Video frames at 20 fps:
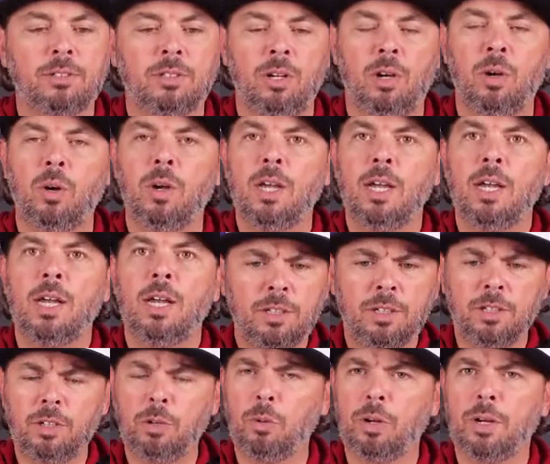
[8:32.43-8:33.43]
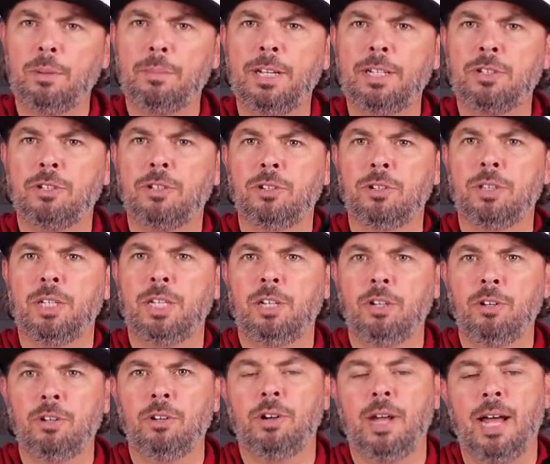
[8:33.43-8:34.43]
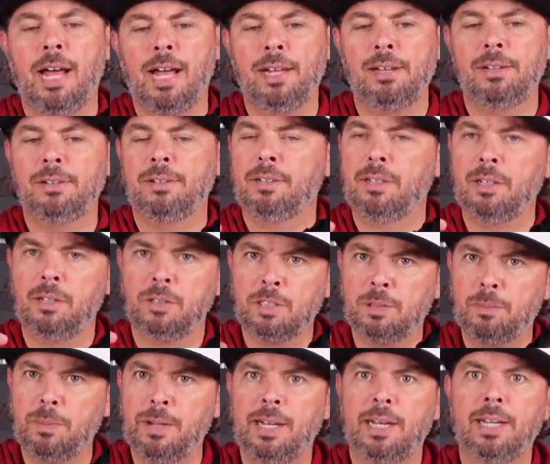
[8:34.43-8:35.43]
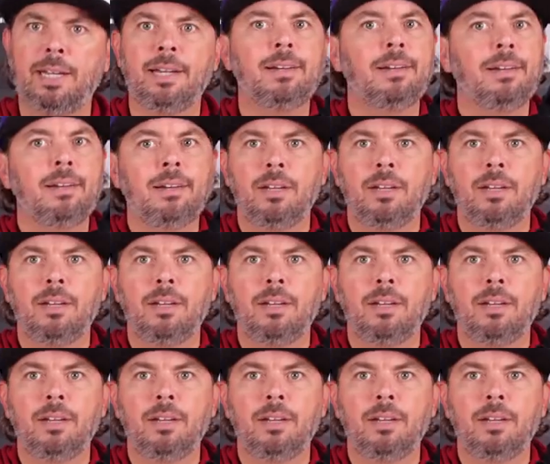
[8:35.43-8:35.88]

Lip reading: So you want to make sure that you're not, spending